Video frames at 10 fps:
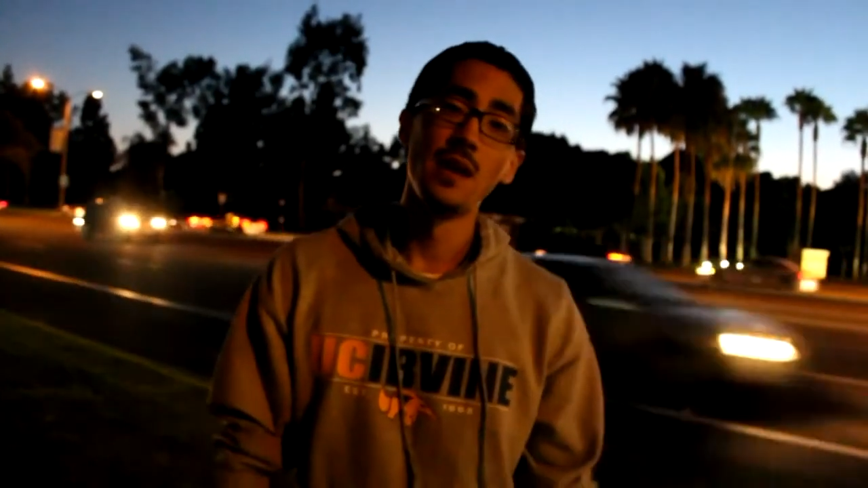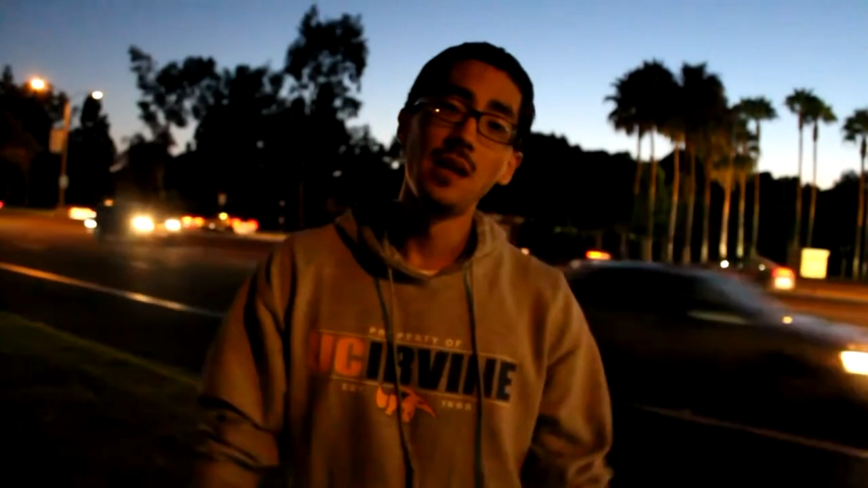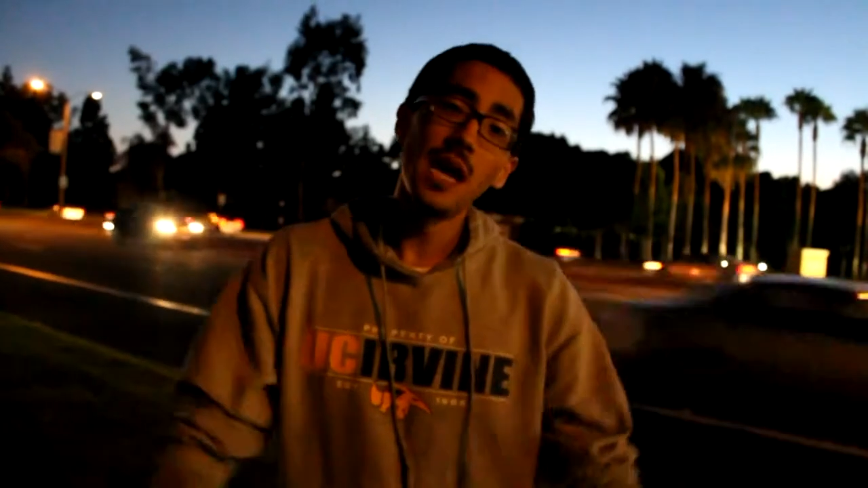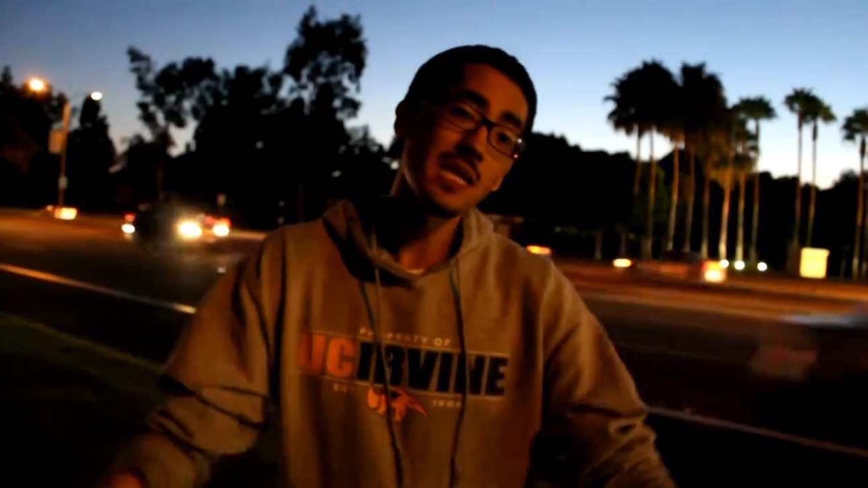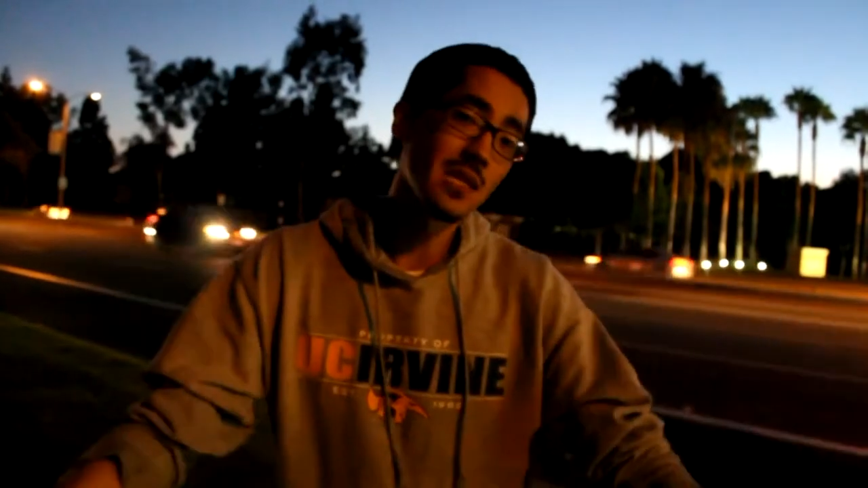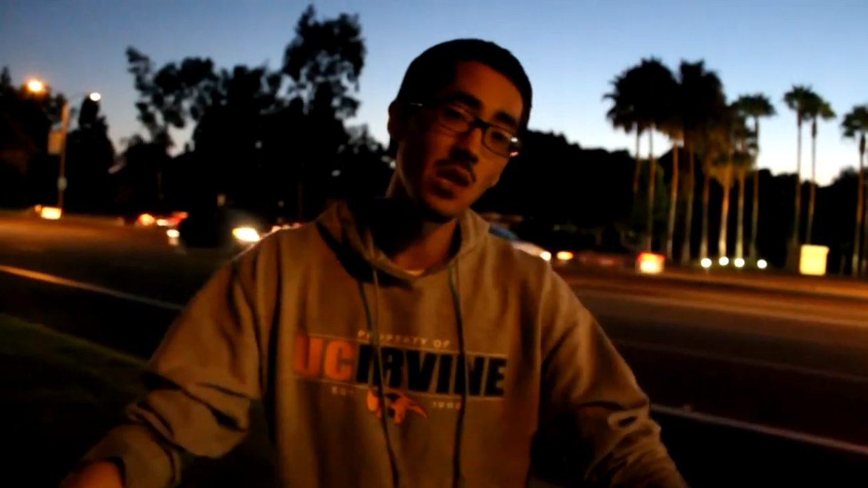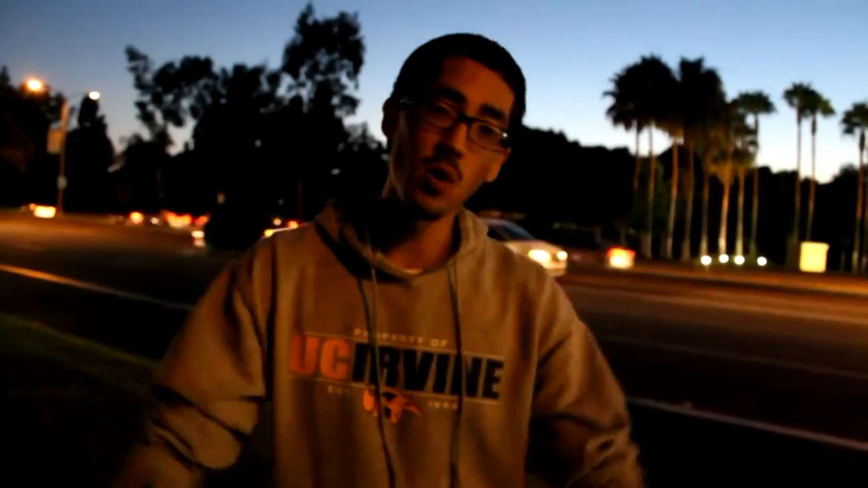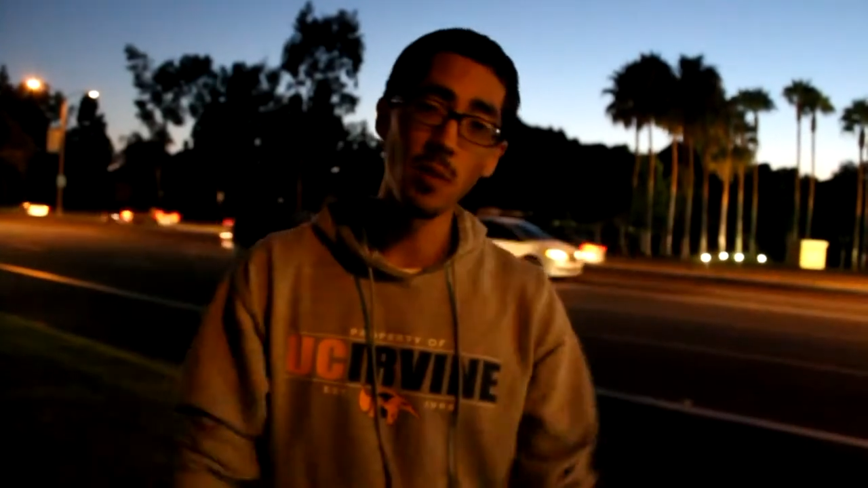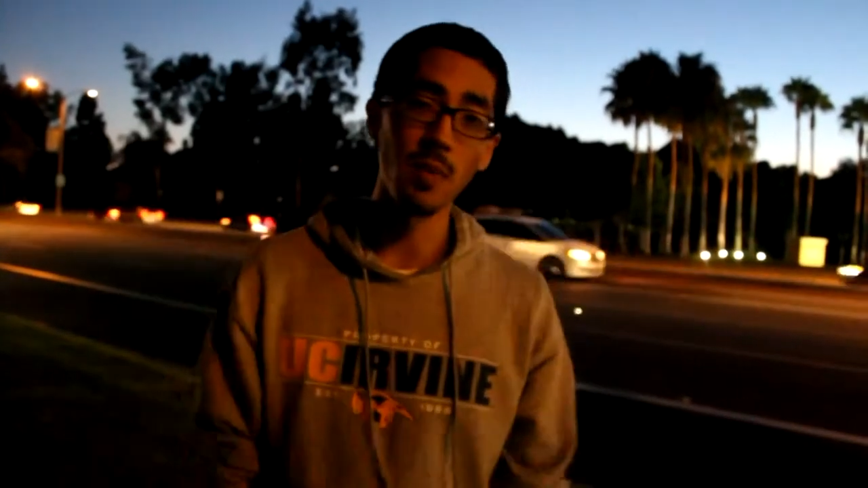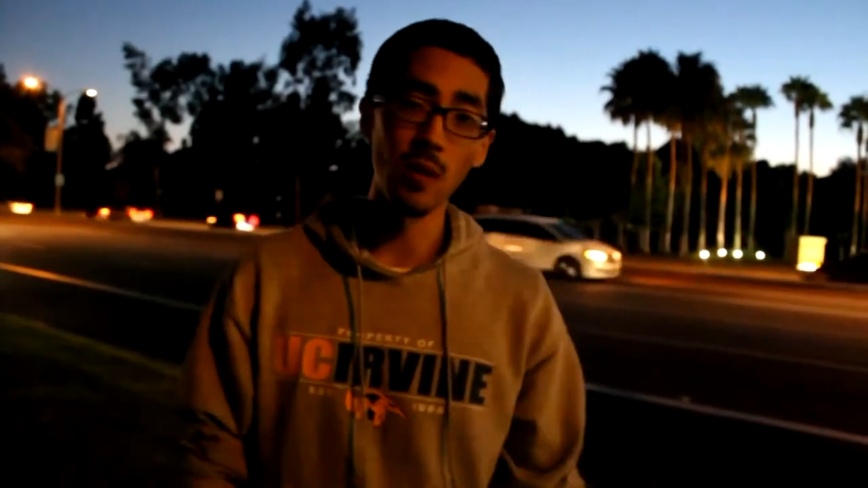that's a little
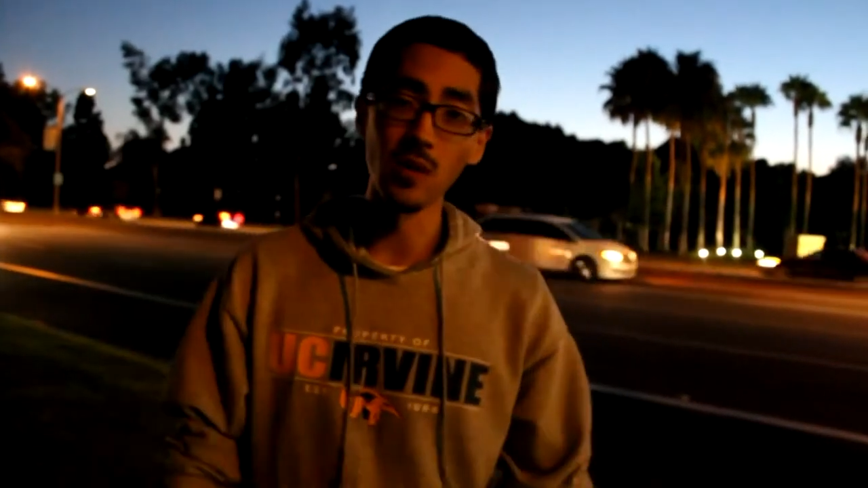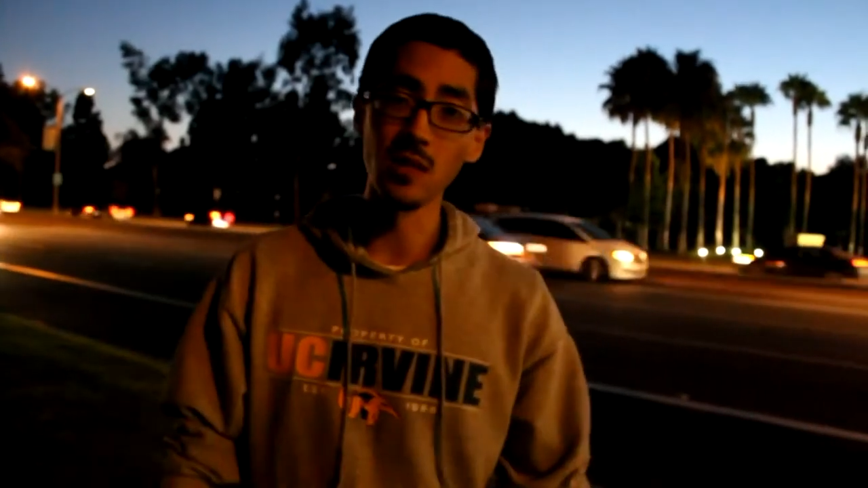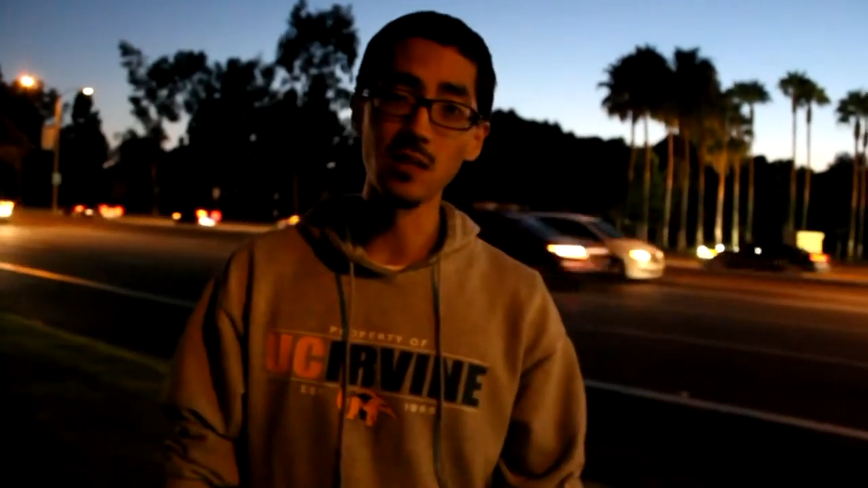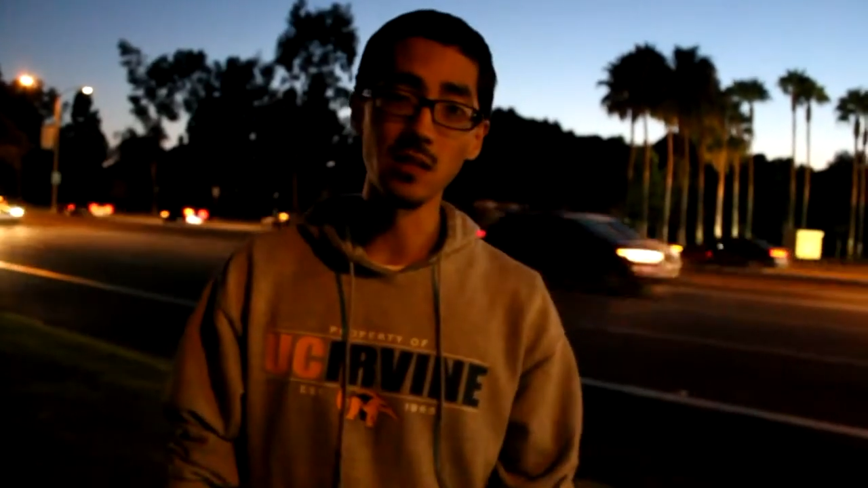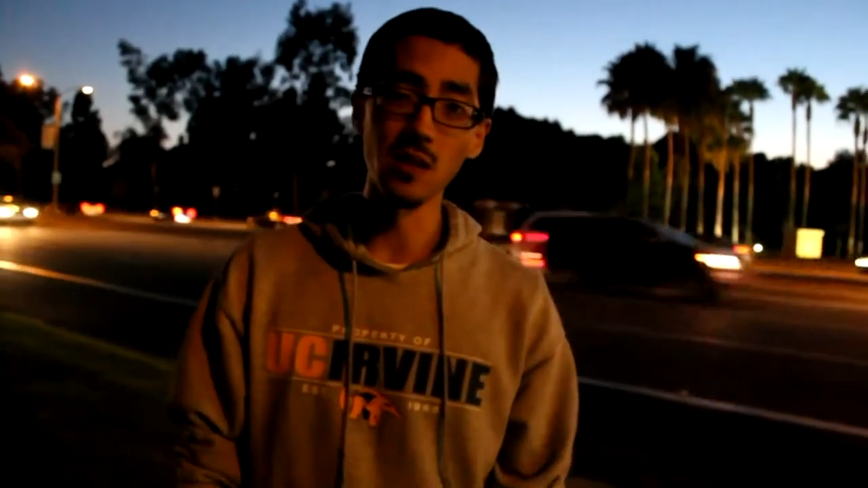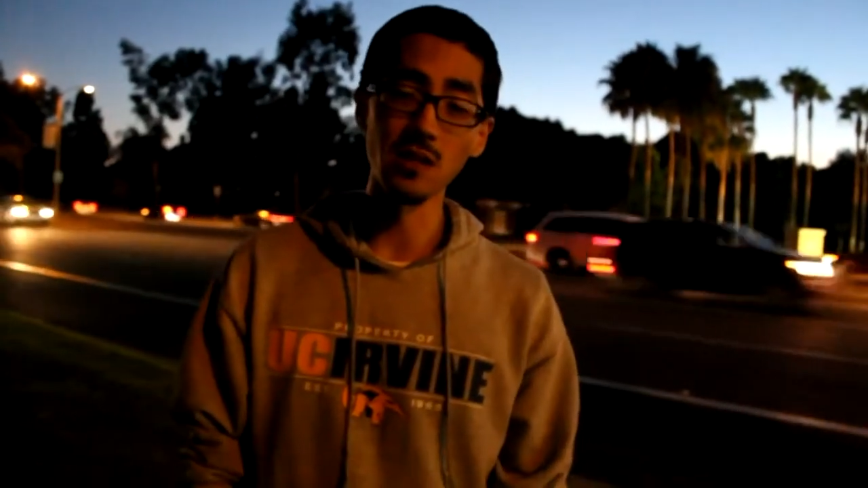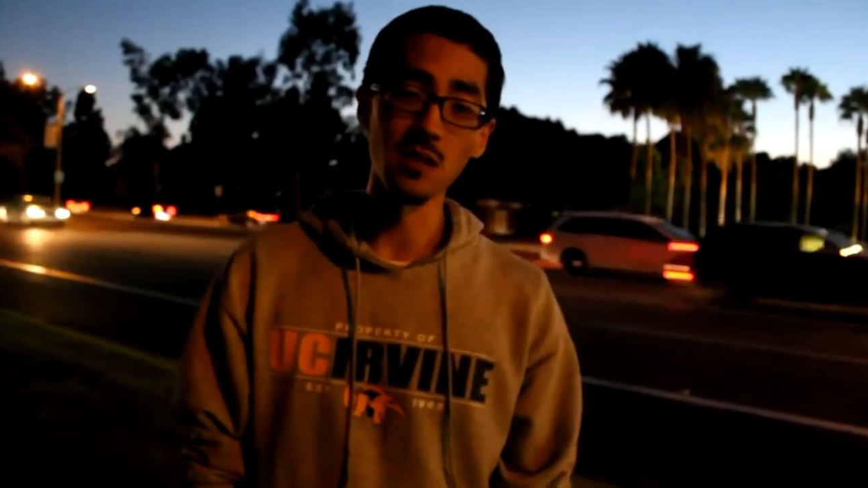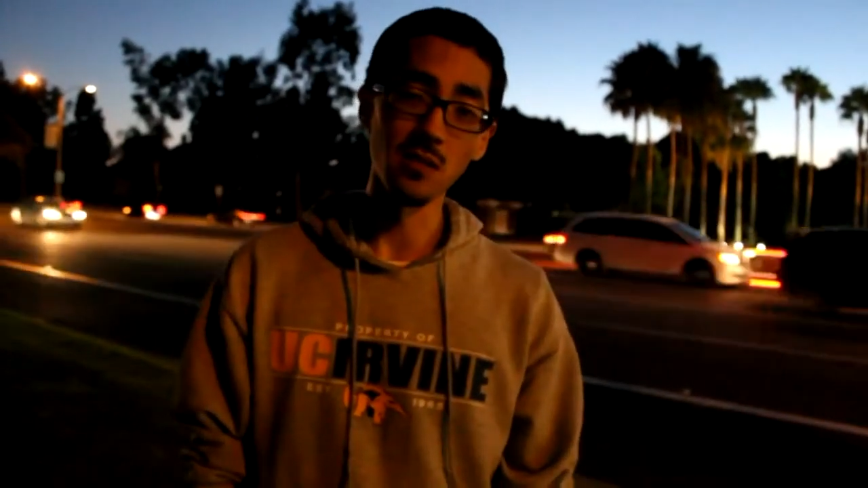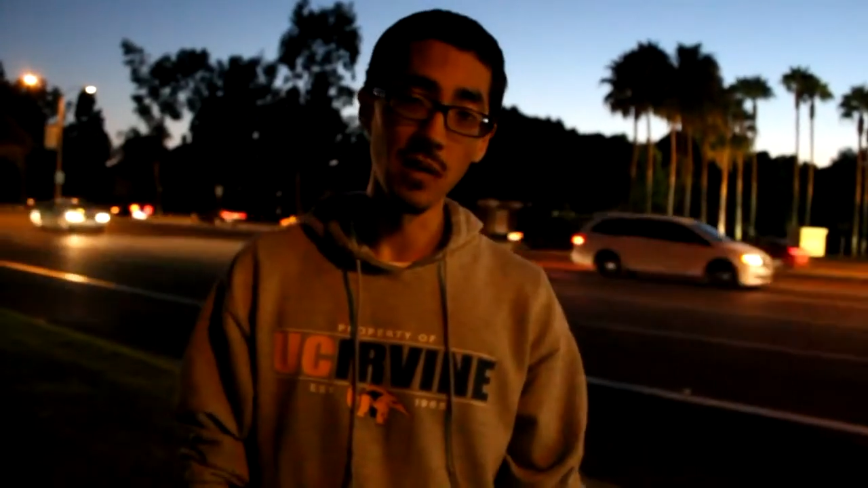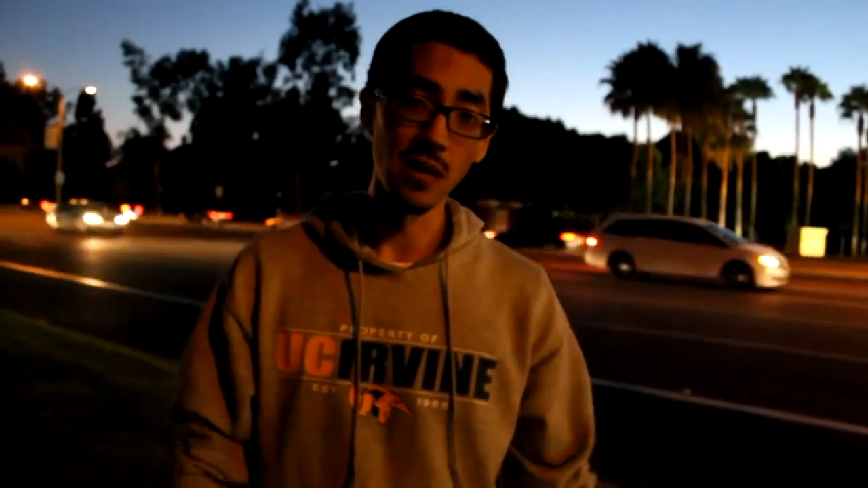bit about what this series is
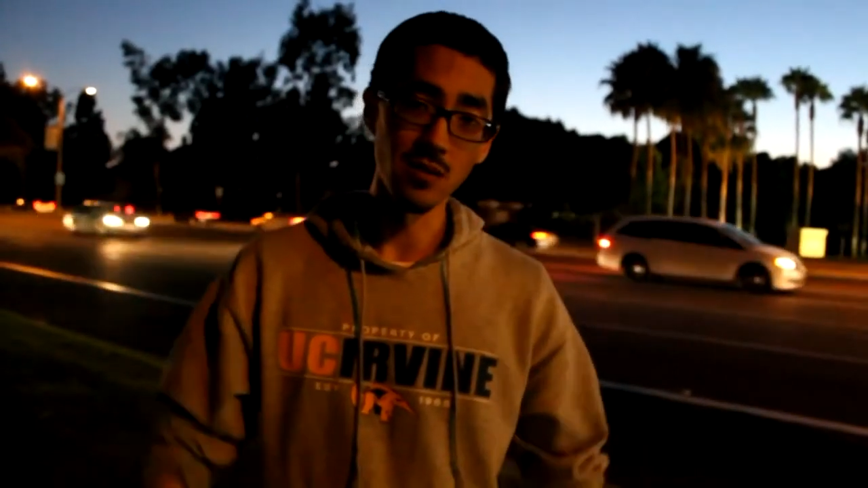about.